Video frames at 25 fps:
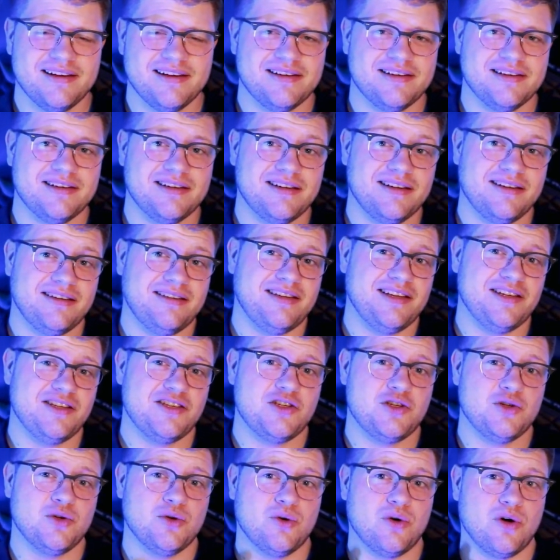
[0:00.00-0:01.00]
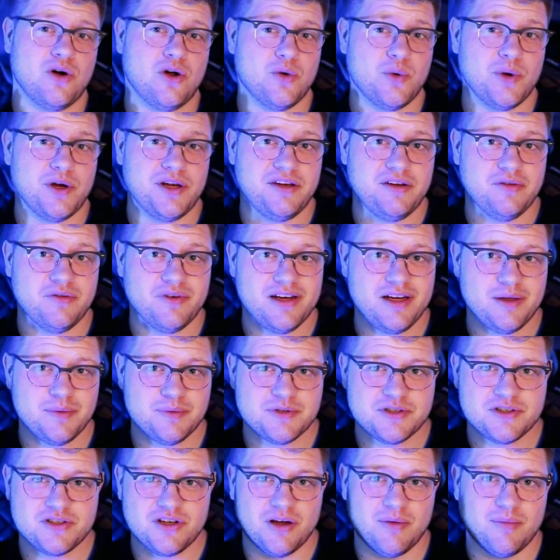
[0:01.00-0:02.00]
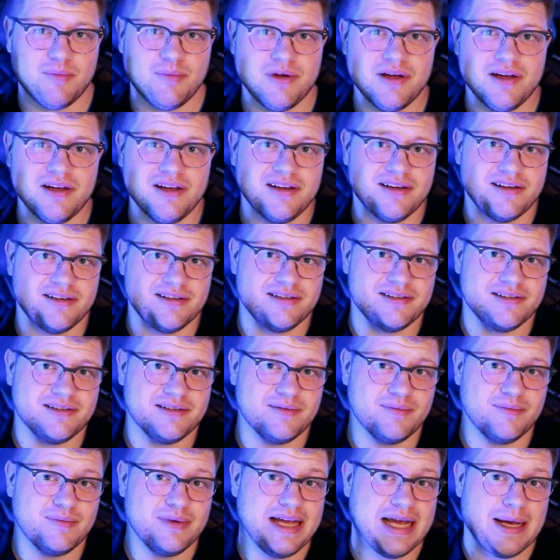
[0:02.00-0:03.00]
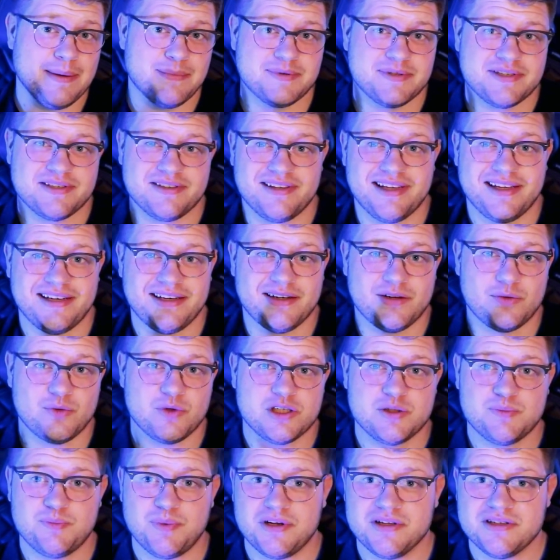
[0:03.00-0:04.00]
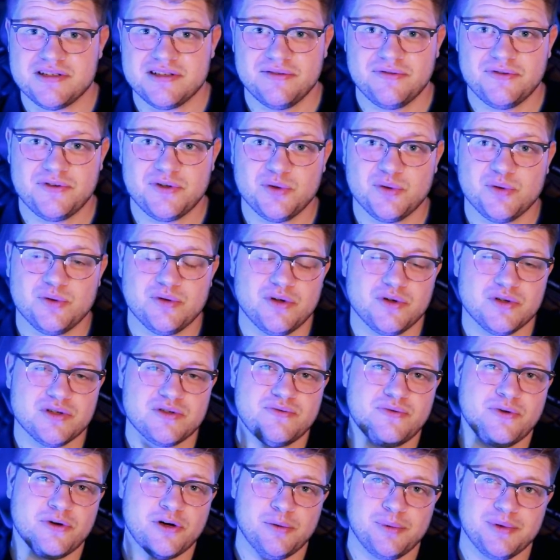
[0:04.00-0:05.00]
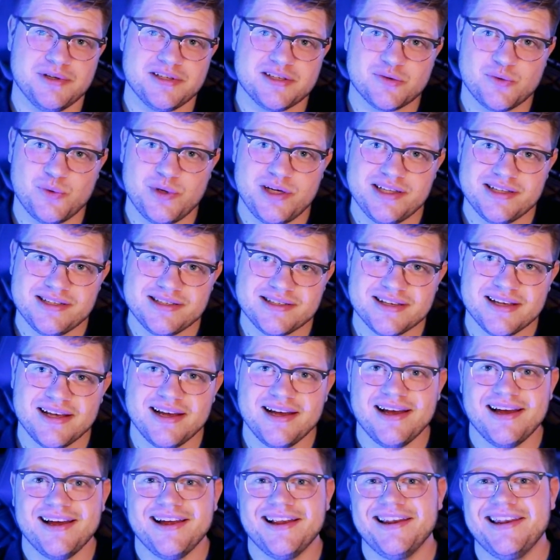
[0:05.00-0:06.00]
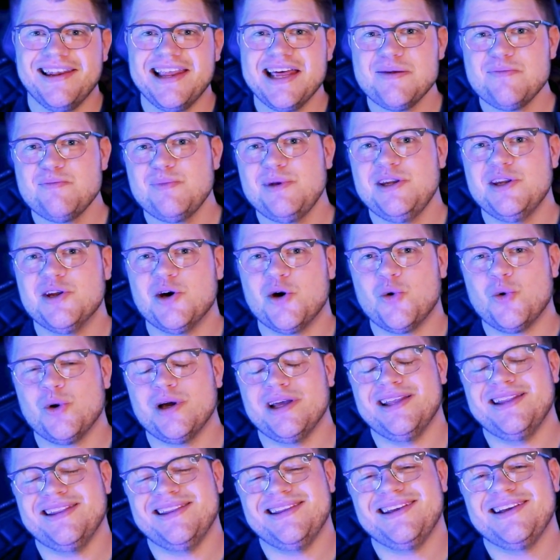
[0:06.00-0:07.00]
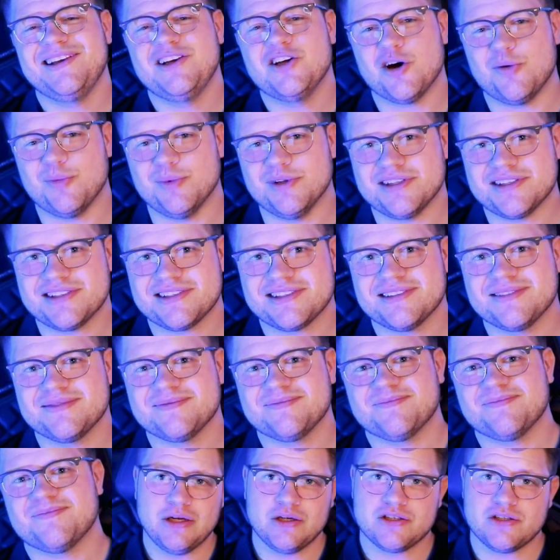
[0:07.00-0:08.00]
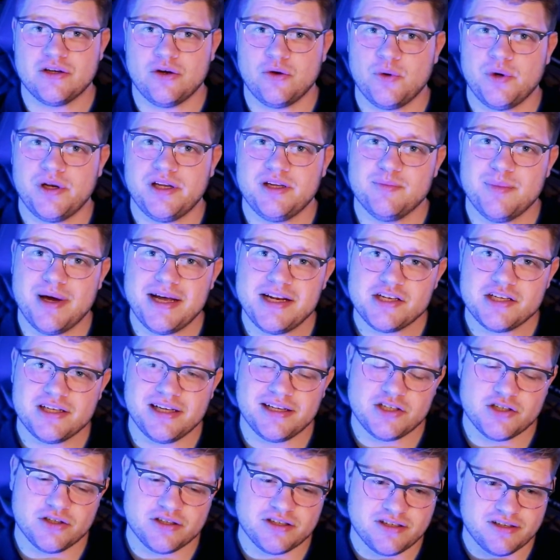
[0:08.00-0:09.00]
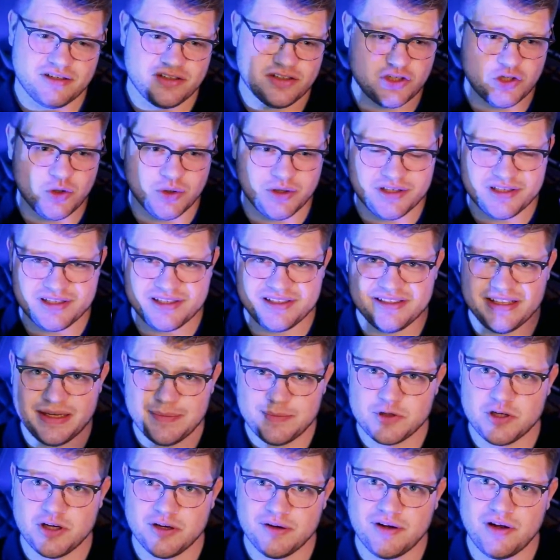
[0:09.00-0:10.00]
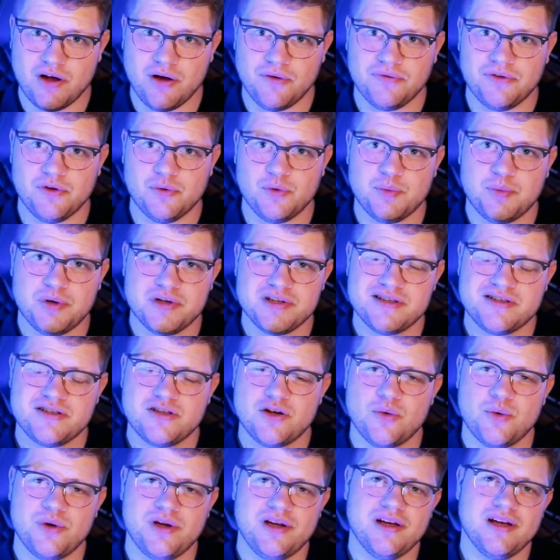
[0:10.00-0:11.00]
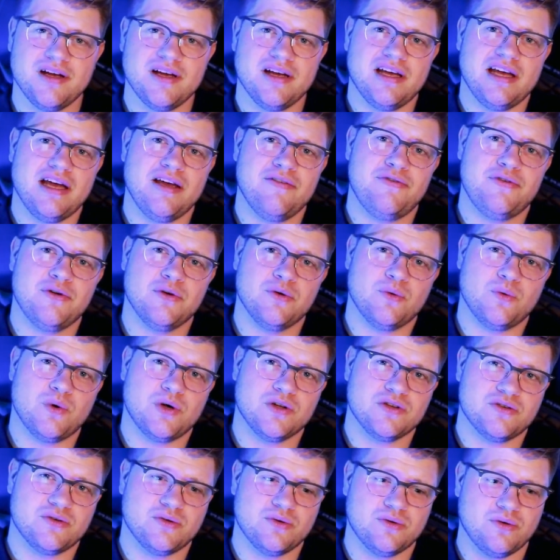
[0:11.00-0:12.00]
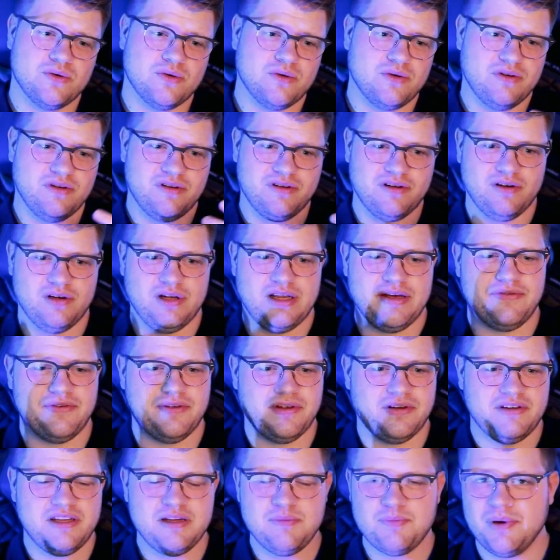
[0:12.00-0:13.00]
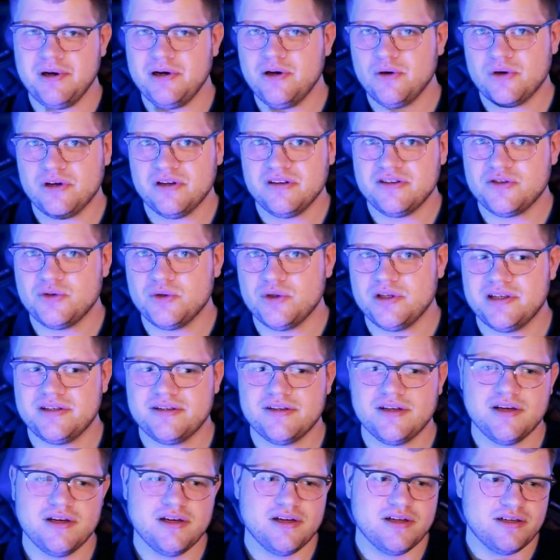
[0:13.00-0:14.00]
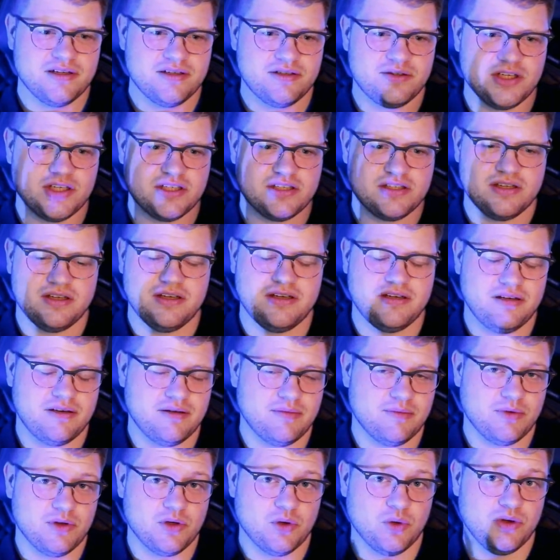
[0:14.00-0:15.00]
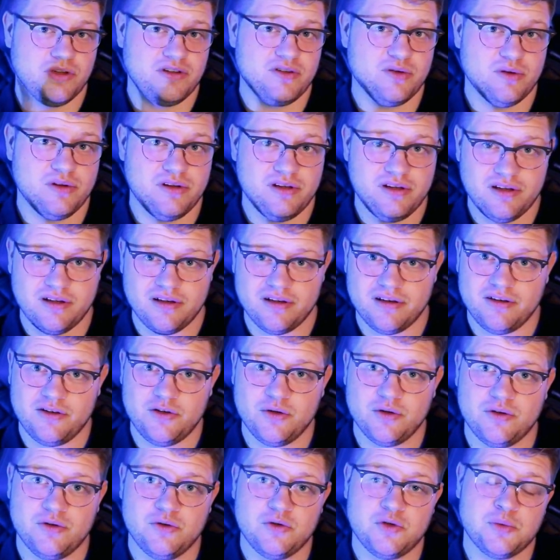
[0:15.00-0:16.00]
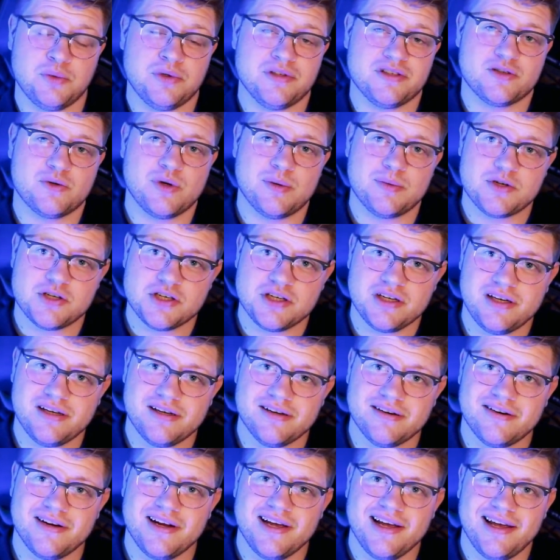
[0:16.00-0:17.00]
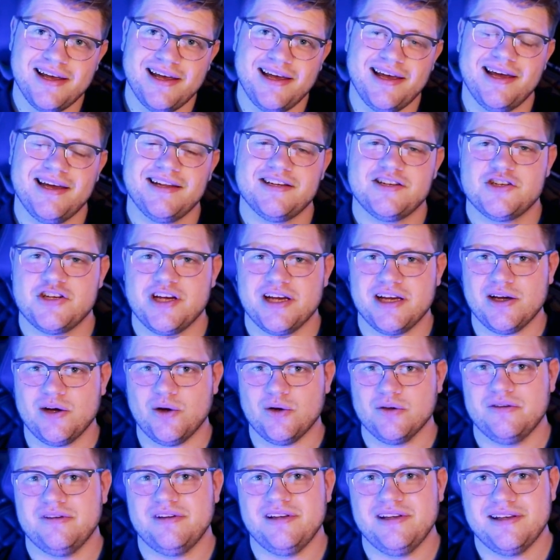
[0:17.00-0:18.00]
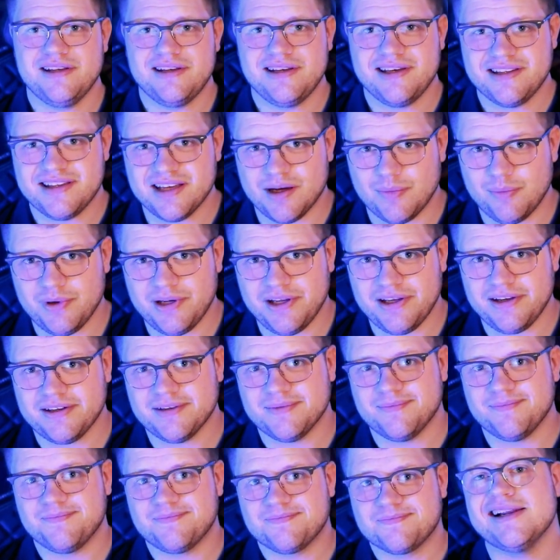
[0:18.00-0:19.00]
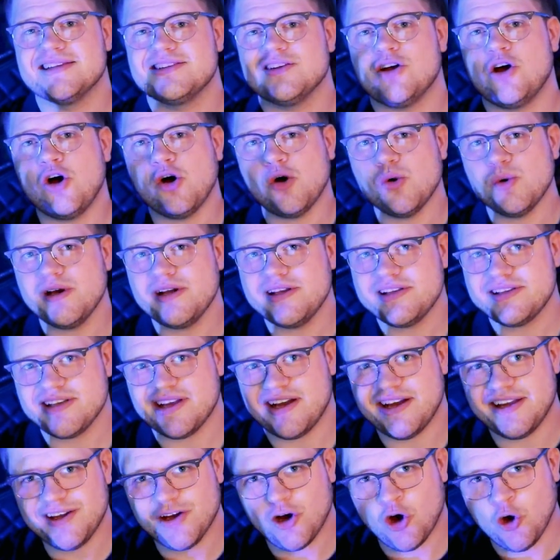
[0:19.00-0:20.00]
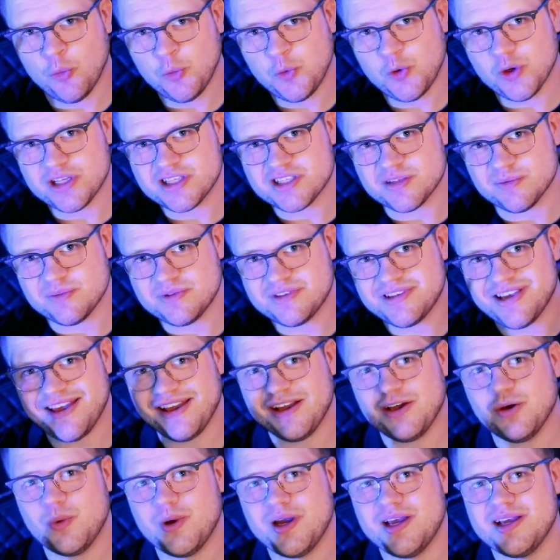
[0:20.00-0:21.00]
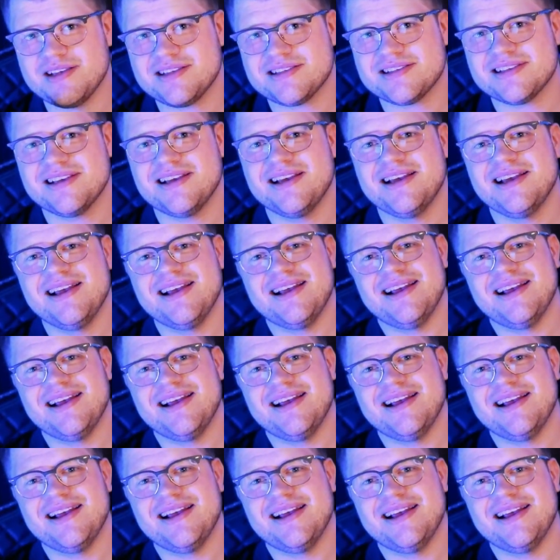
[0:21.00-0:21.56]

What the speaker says: Did you already develop some apps that are responsive to those foldable screens? Let me know in the comments. And as already mentioned, I just showed a snapshot of the repository. If you want to have a deeper look into it, just go into the YouTube description here and check out the GitHub link. And as always, I hope you had some takeaways.